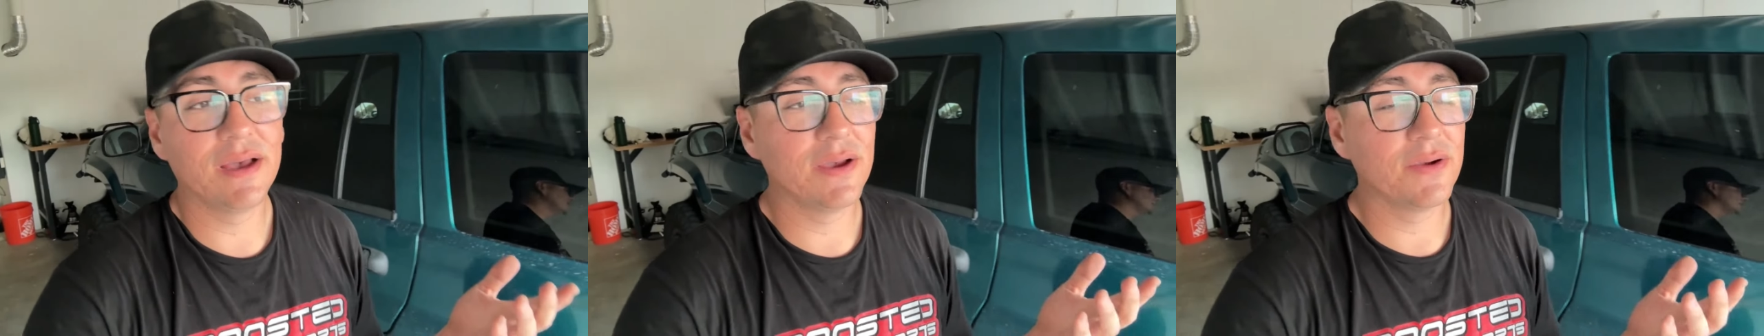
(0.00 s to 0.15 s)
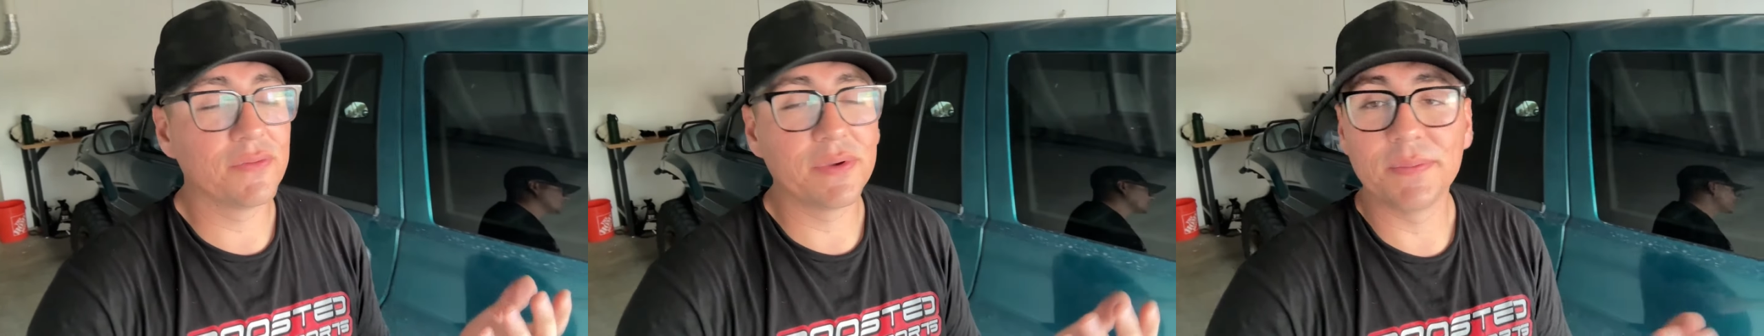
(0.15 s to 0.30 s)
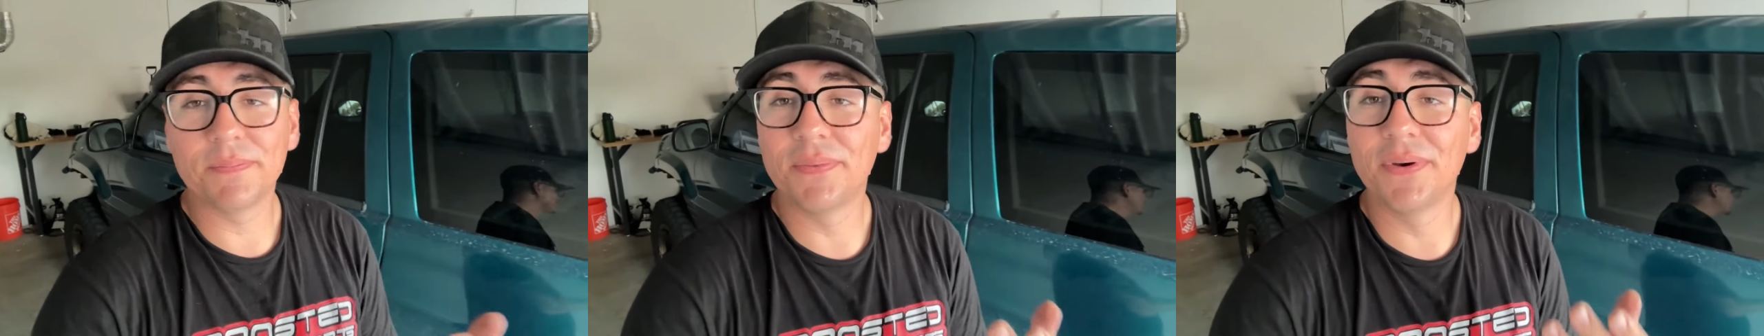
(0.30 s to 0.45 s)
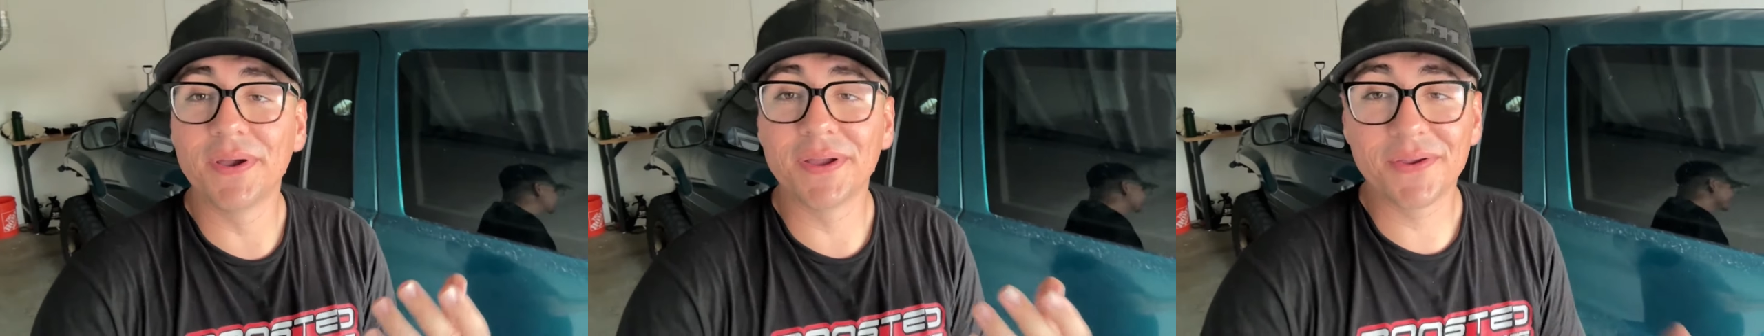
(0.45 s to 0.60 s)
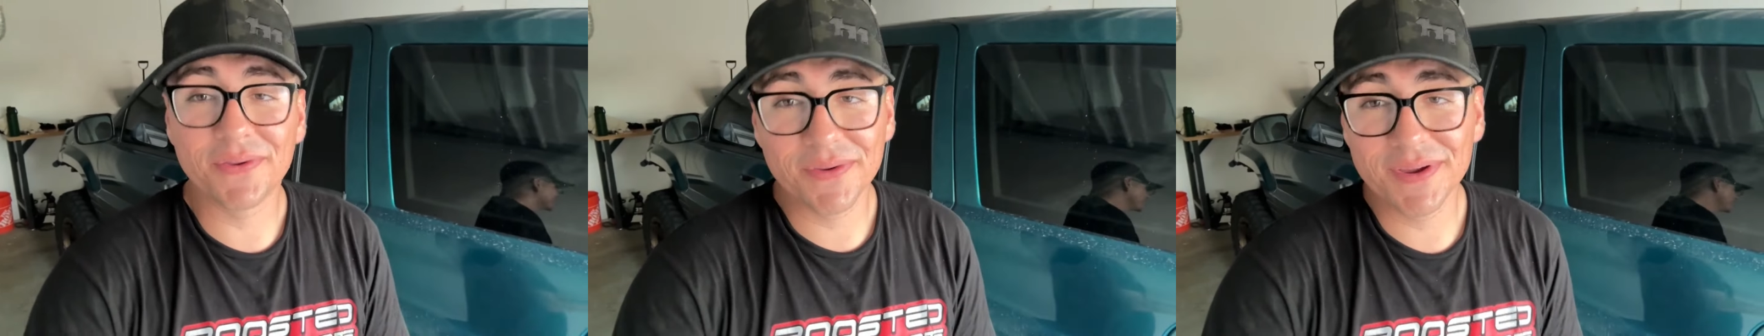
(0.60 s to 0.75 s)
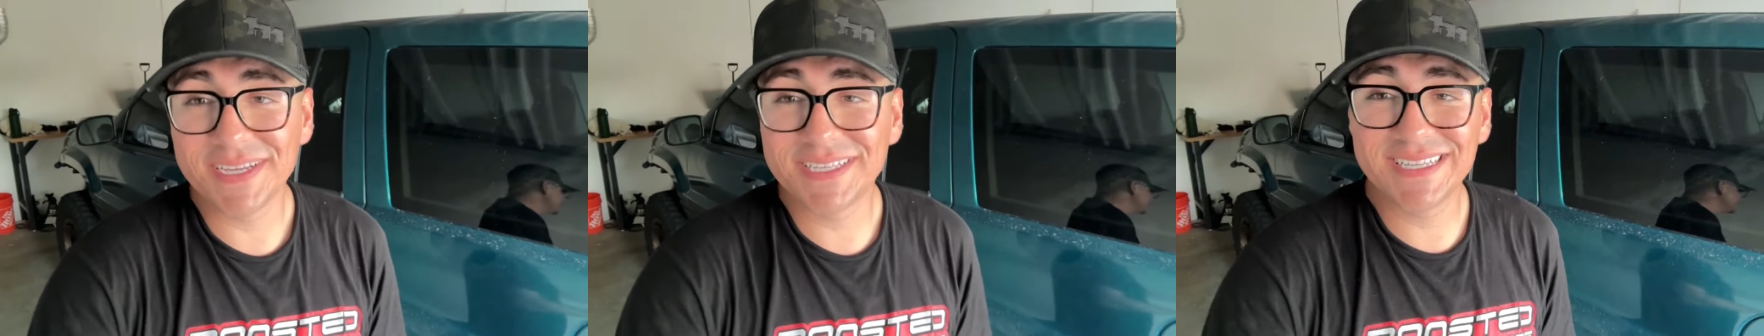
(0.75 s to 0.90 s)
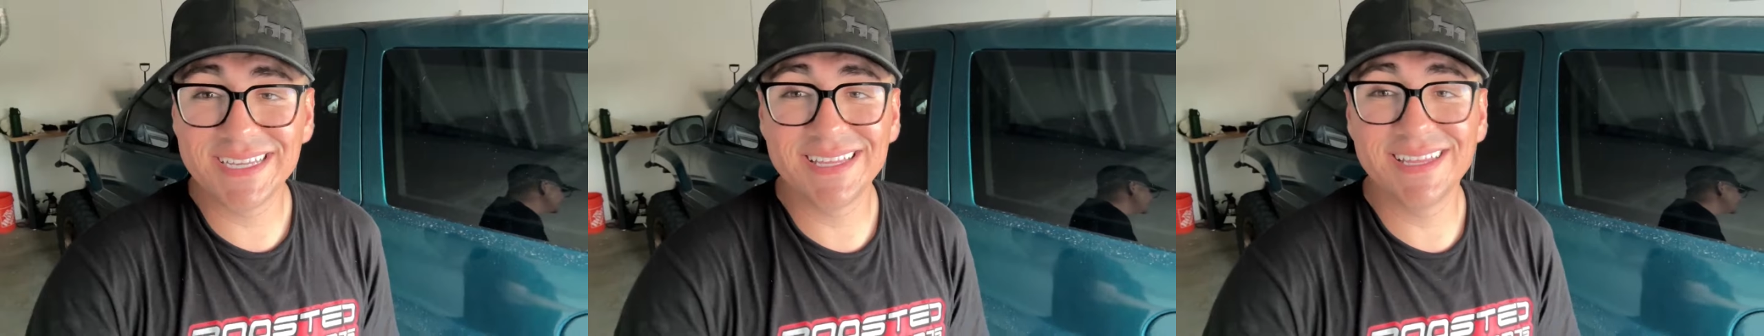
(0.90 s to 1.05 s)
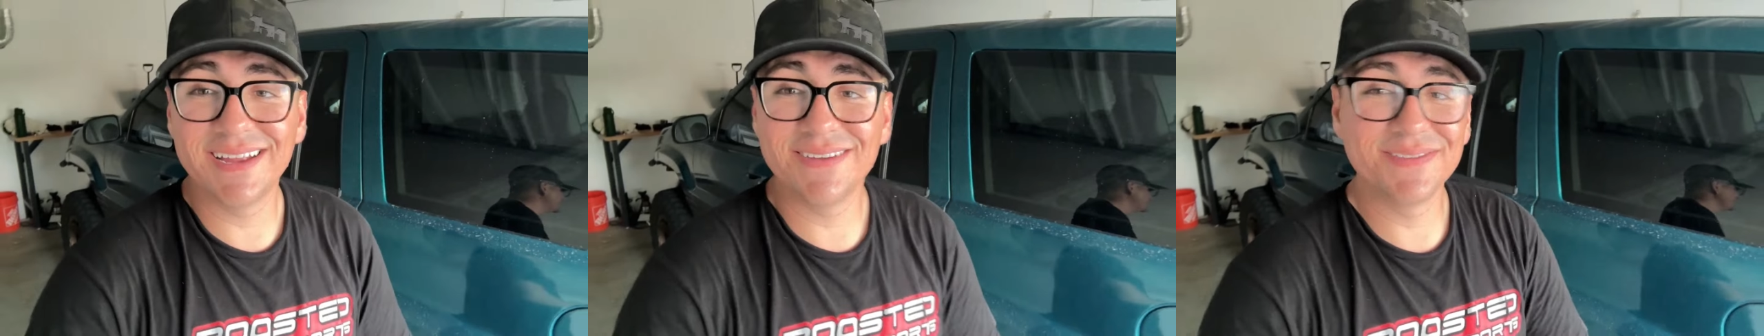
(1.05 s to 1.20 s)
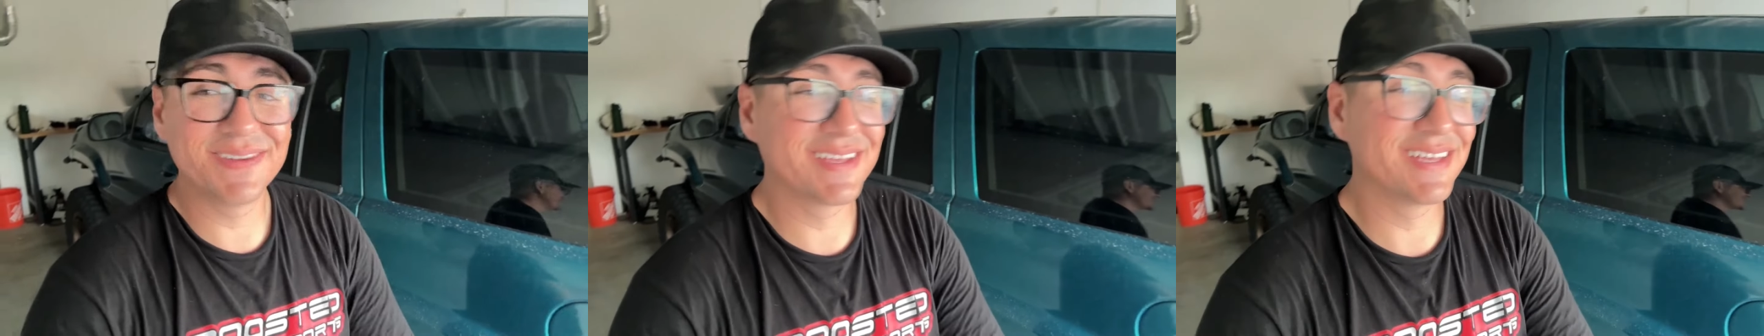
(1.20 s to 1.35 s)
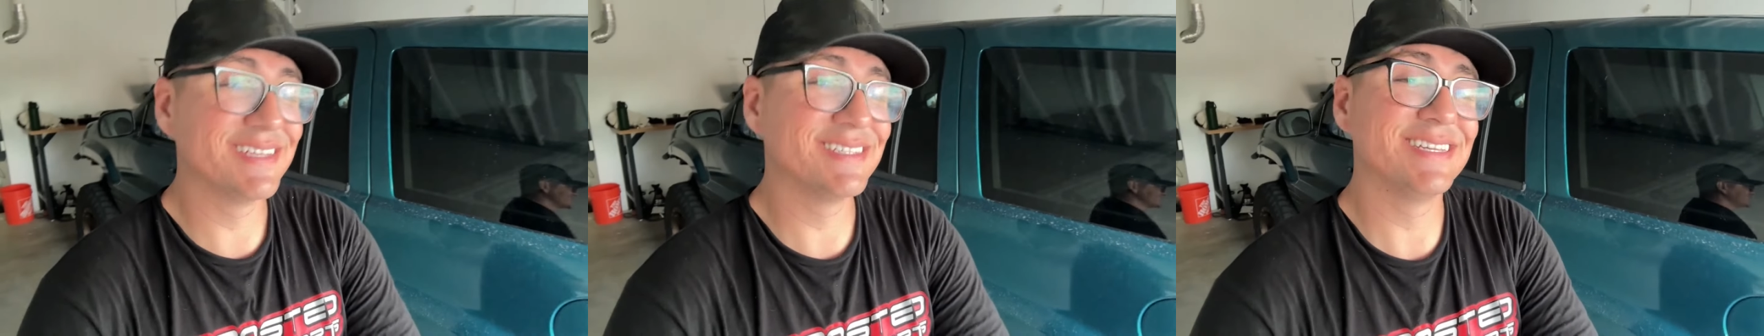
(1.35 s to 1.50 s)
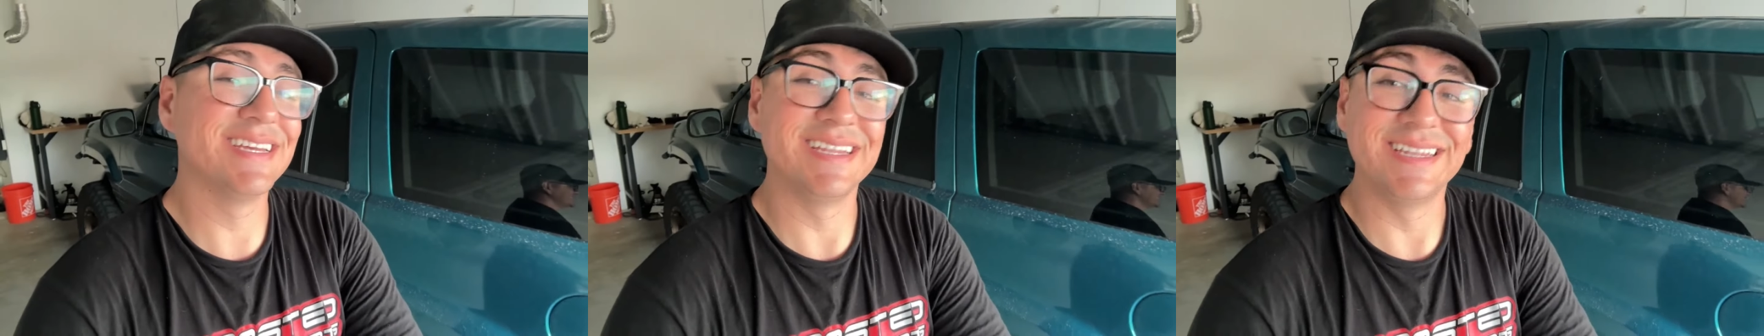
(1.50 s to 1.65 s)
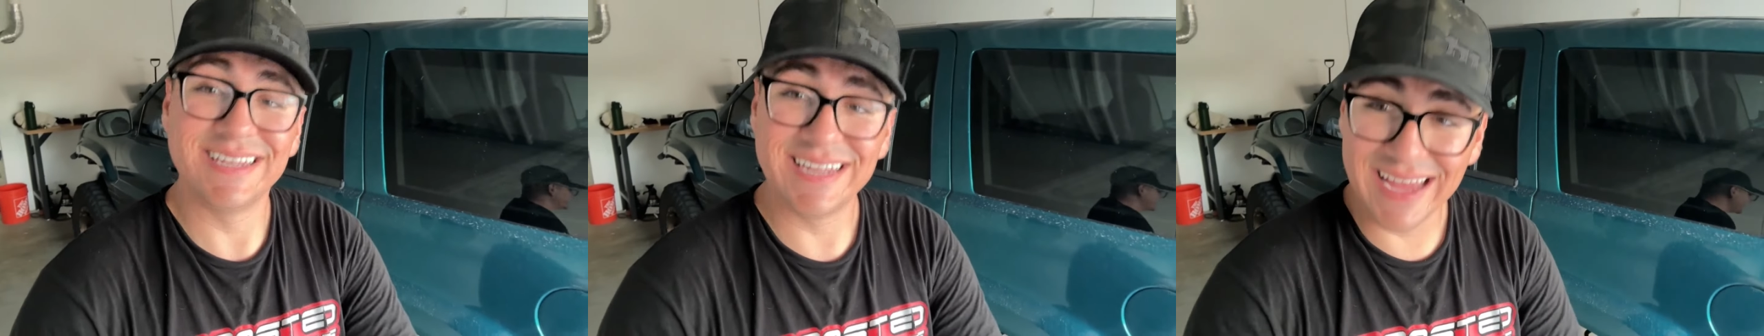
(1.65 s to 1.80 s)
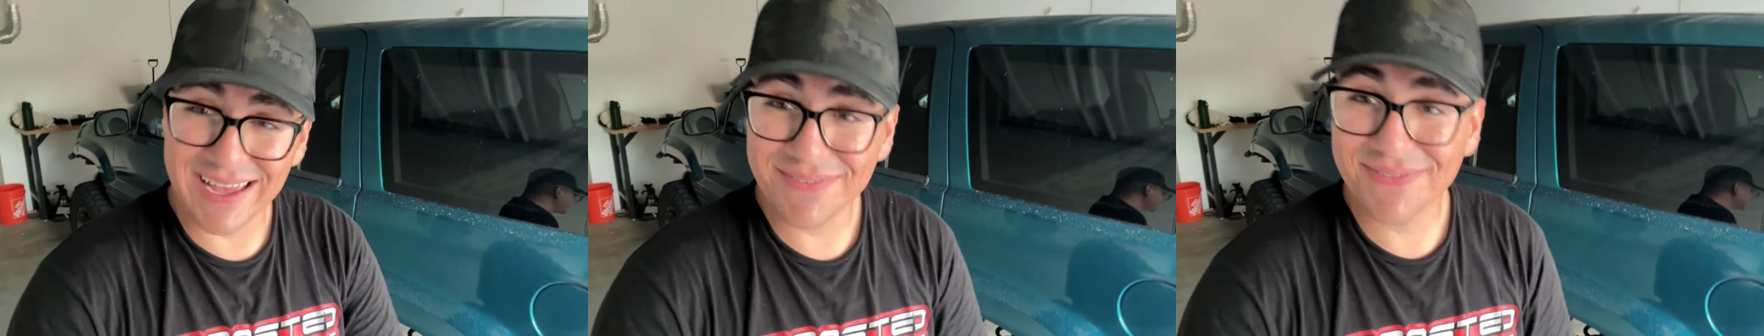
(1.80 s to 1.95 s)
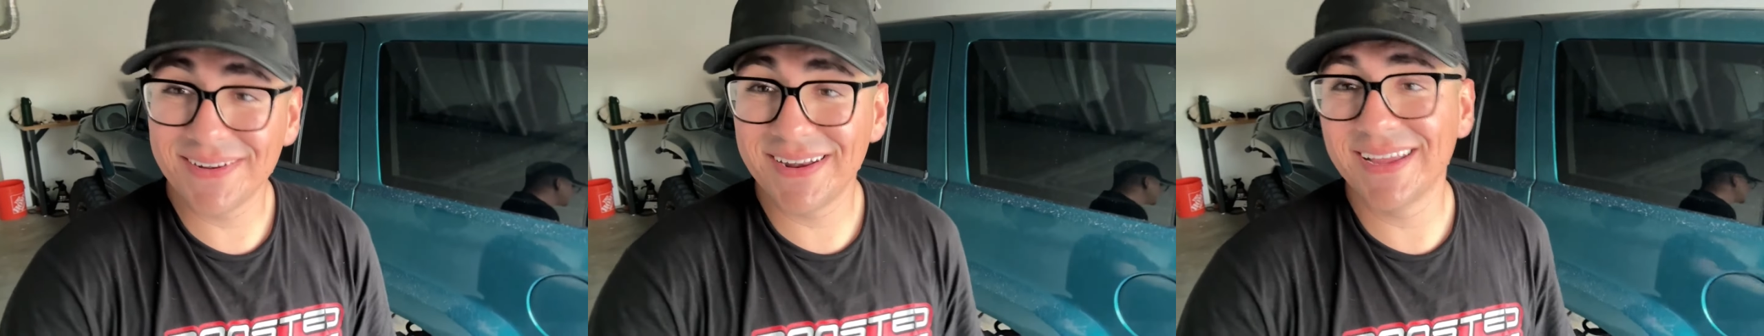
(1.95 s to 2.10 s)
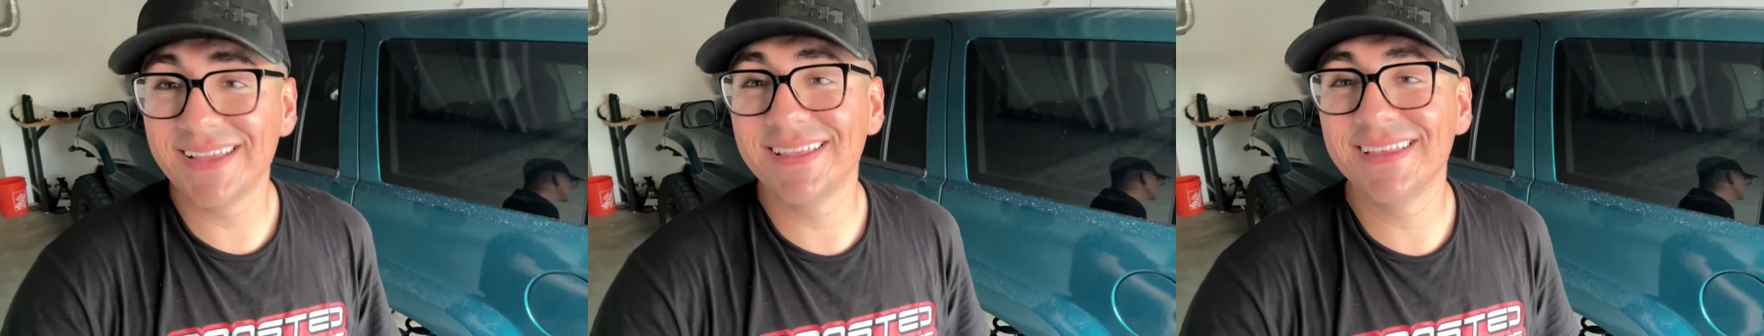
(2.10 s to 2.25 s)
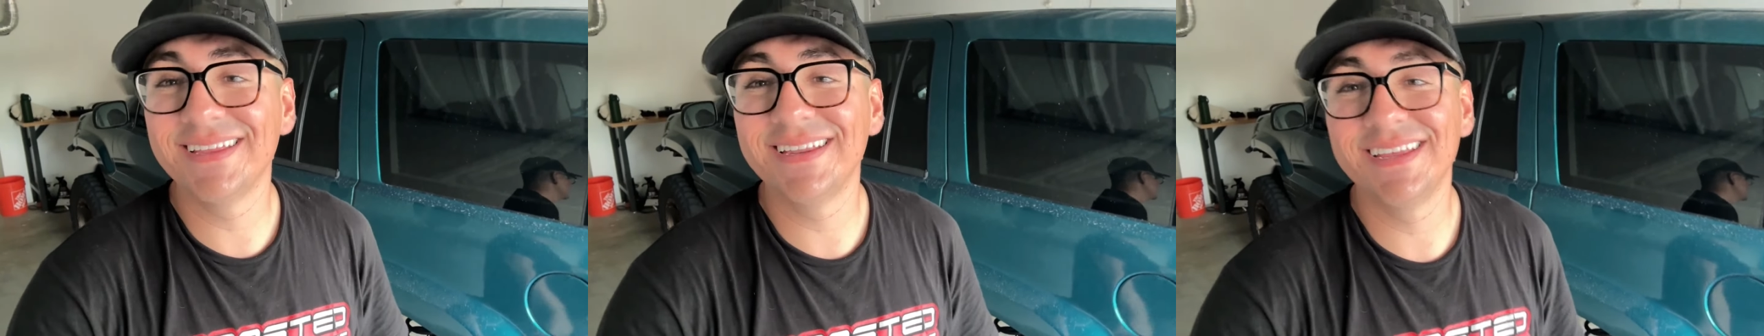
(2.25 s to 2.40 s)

We put grease in there because it definitely